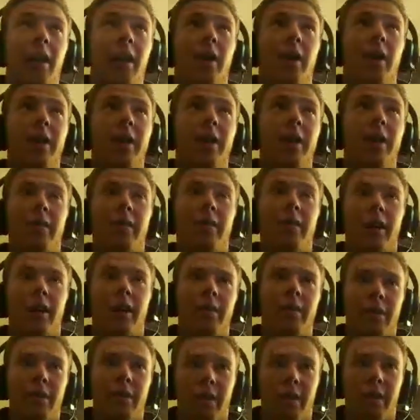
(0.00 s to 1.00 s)
I don't know. I didn't
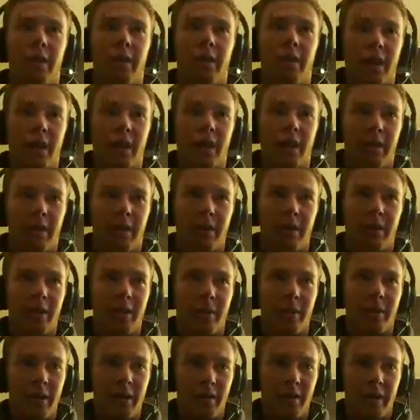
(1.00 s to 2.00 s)
really like the
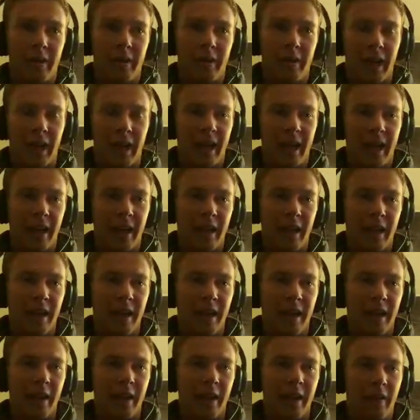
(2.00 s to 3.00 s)
current model of
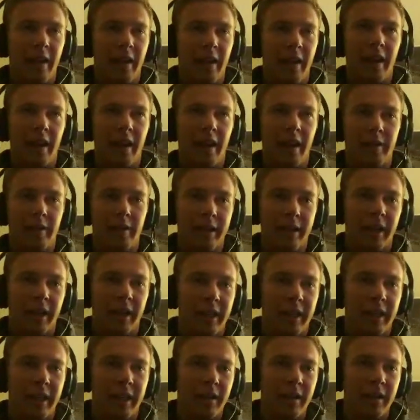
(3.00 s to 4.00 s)
that. And then I
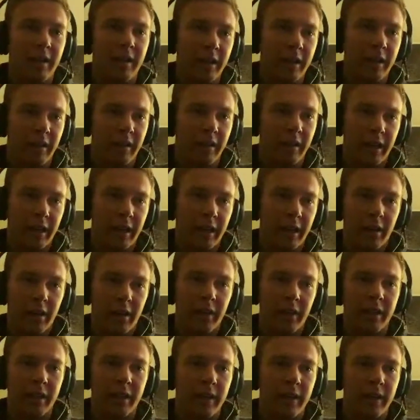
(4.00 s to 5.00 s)
went to Nike Elite, and they're
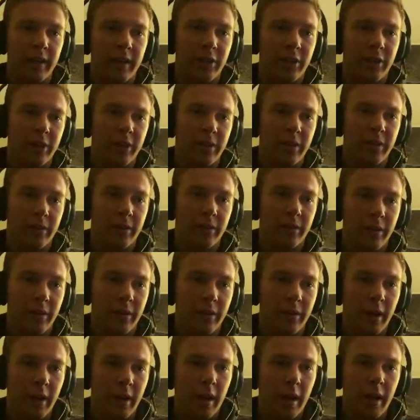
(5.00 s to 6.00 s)
like, "Oh, here's this
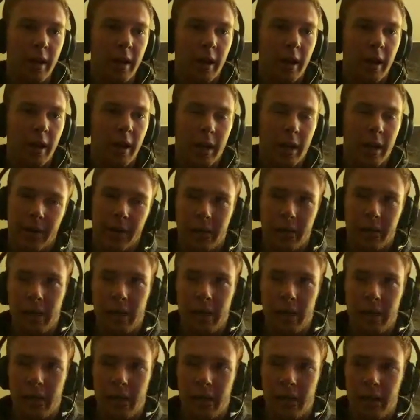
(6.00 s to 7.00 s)
shoe," and I'm
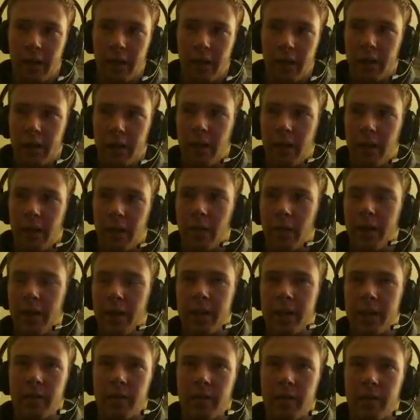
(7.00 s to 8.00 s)
like, "Okay, like they
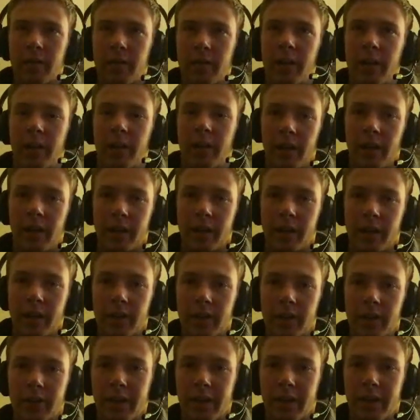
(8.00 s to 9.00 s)
want us to run in
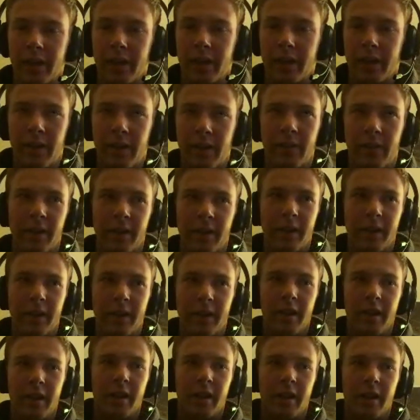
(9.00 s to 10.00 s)
this. I'll try it out,"
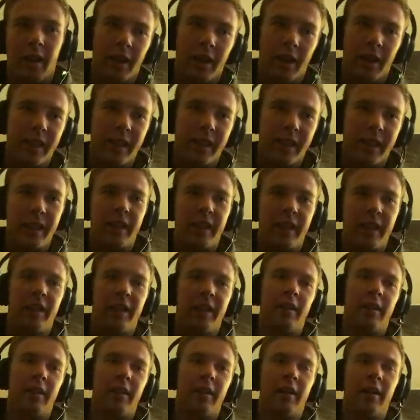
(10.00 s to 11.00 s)
and I liked
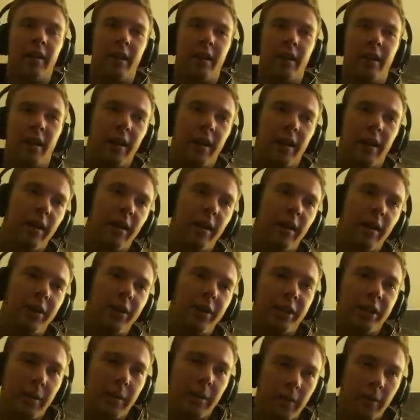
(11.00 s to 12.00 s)
it, and
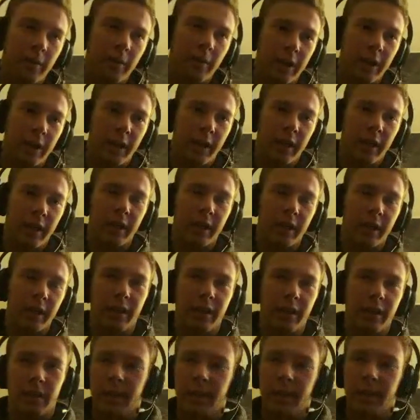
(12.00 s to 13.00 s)
then I just kept running in
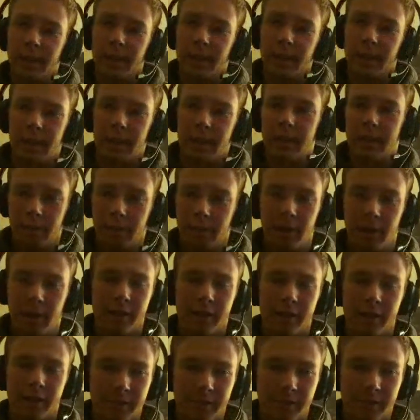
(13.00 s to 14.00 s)
it. It's
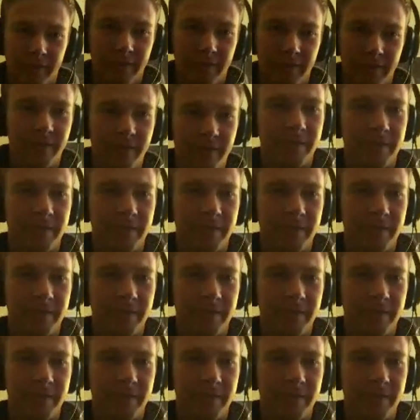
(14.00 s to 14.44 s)
awesome.